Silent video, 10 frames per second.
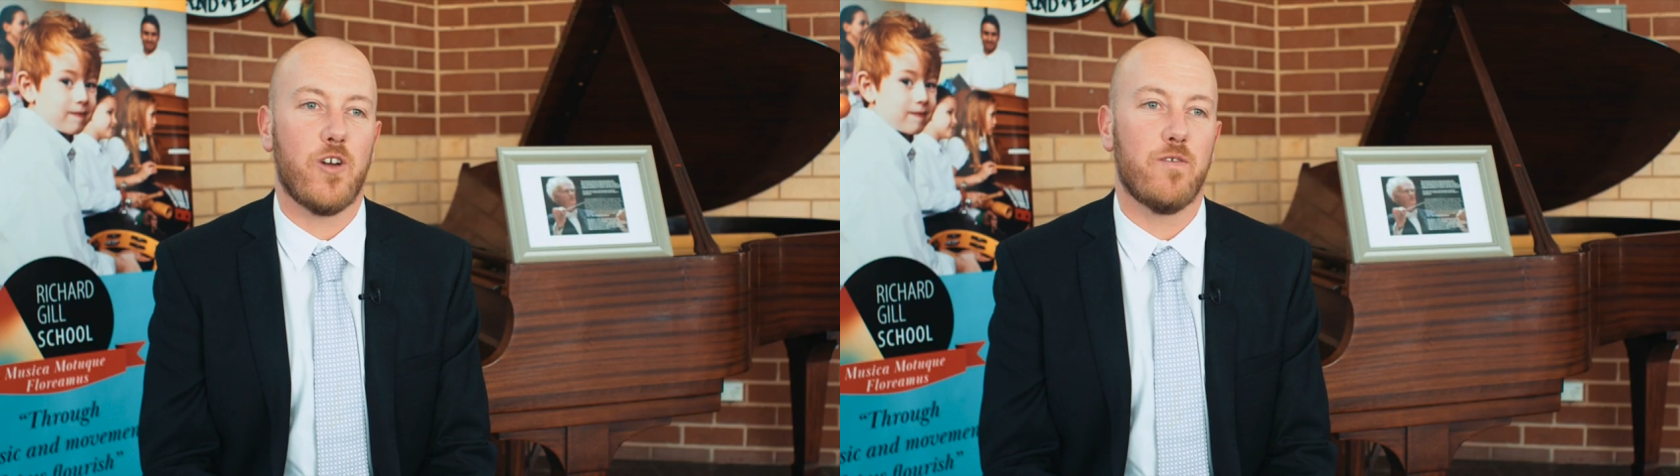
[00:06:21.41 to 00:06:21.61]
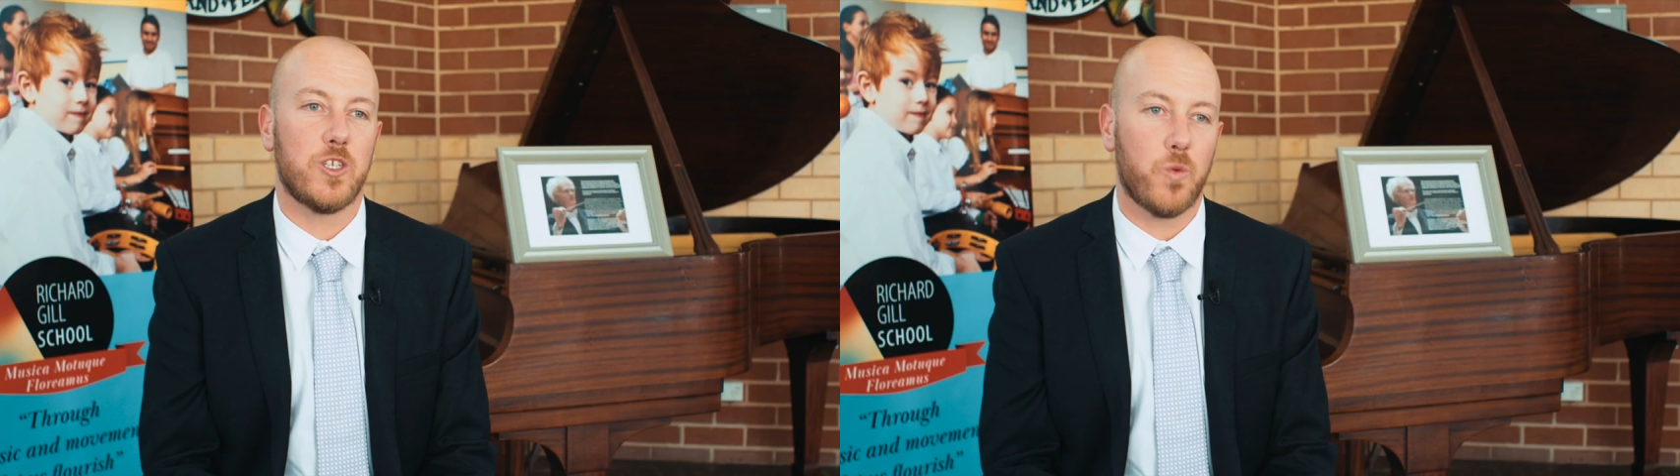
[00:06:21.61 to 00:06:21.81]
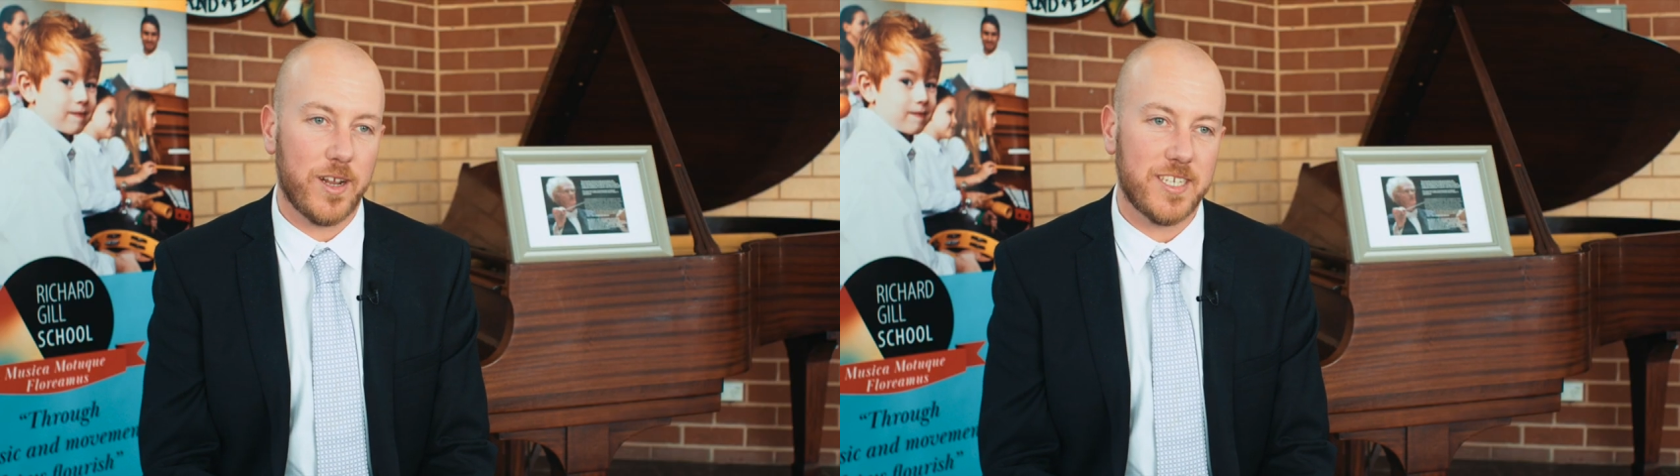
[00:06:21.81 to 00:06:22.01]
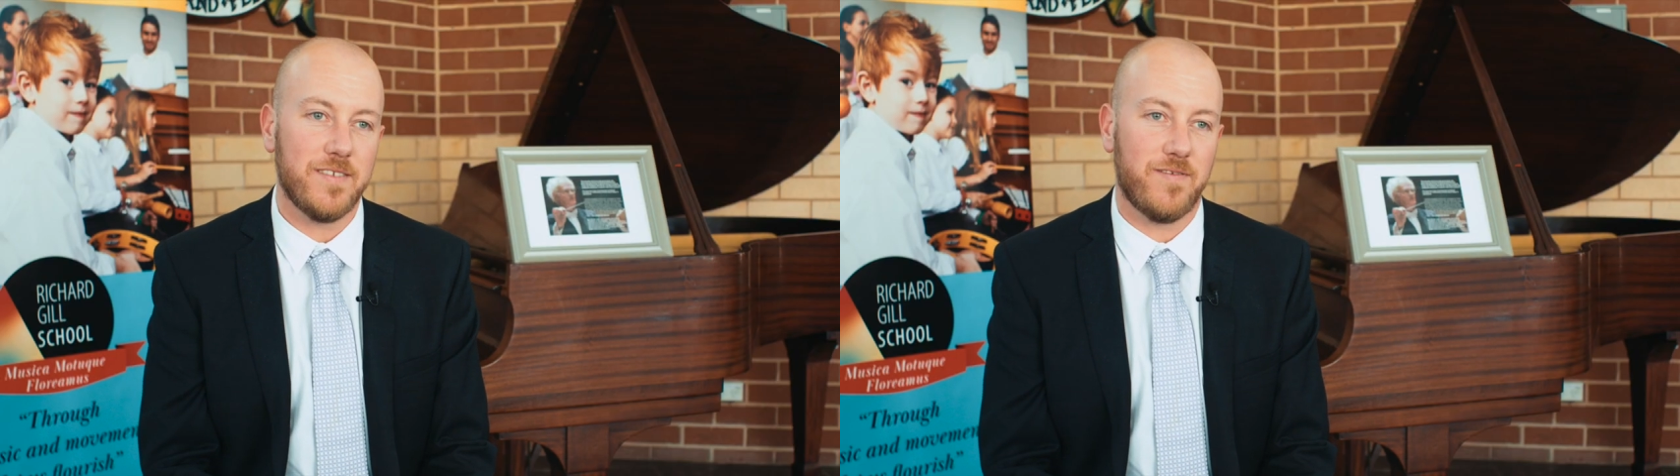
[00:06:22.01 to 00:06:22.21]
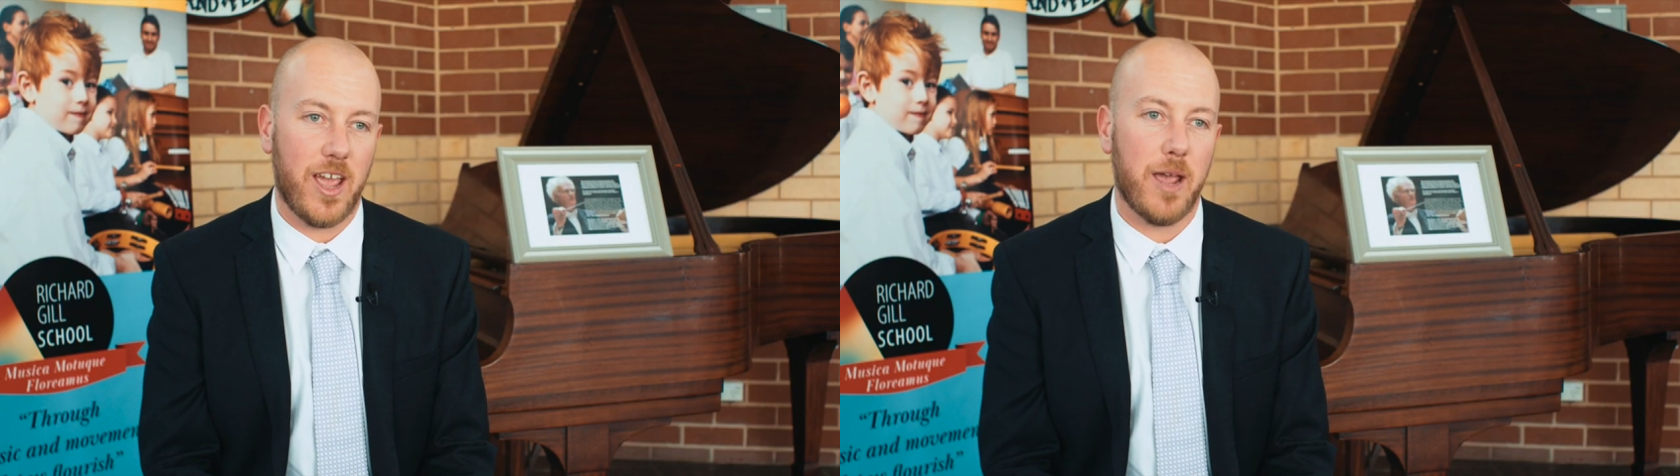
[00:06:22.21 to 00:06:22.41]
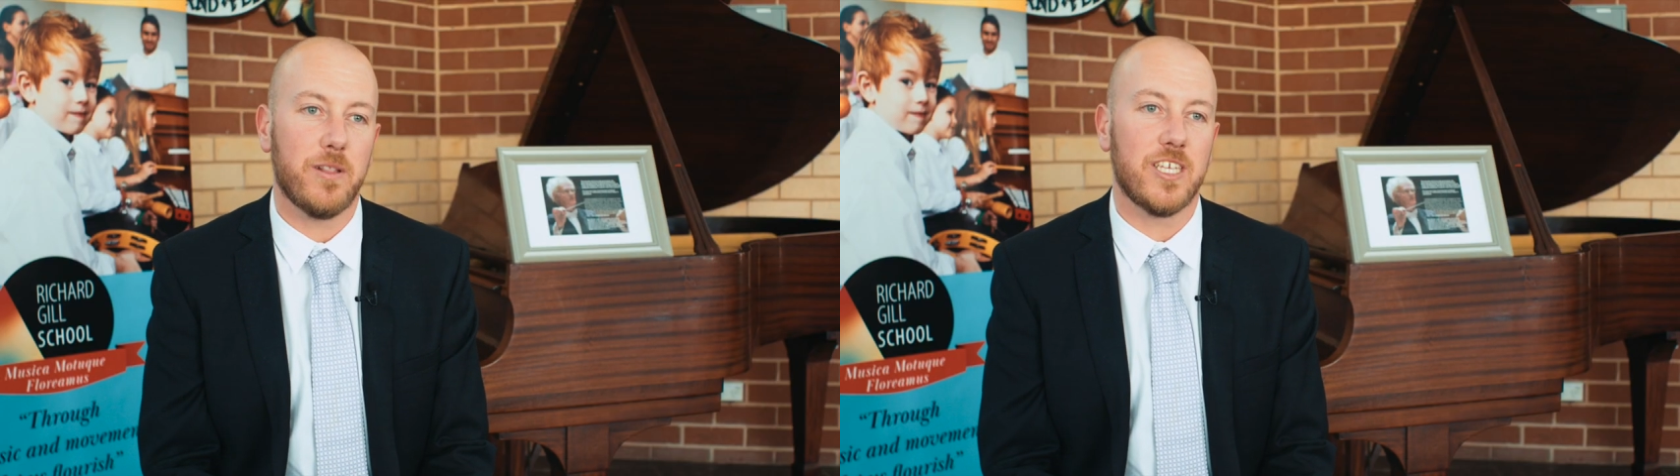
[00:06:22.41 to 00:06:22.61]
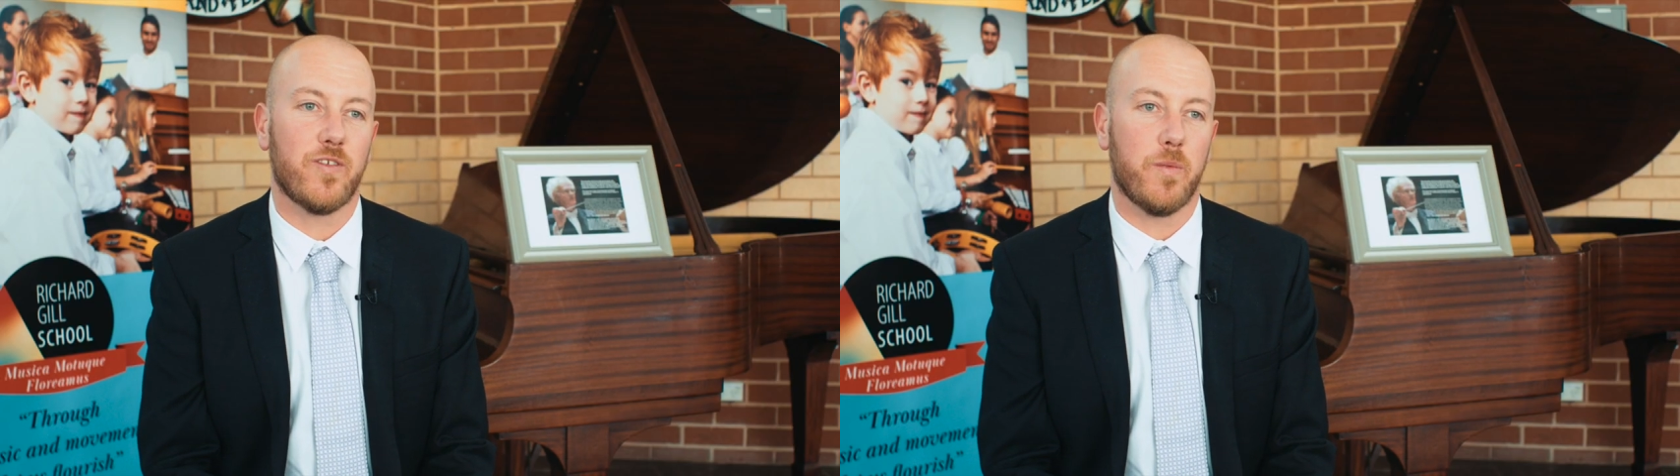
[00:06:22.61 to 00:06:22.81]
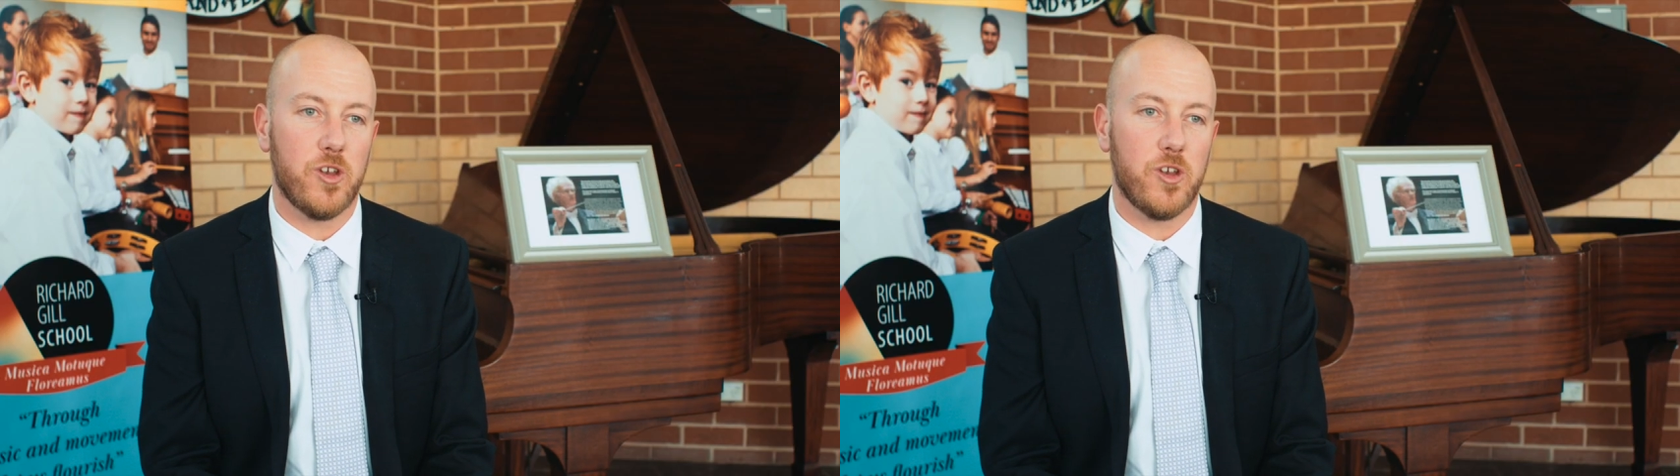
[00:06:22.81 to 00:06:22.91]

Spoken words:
over 20 families from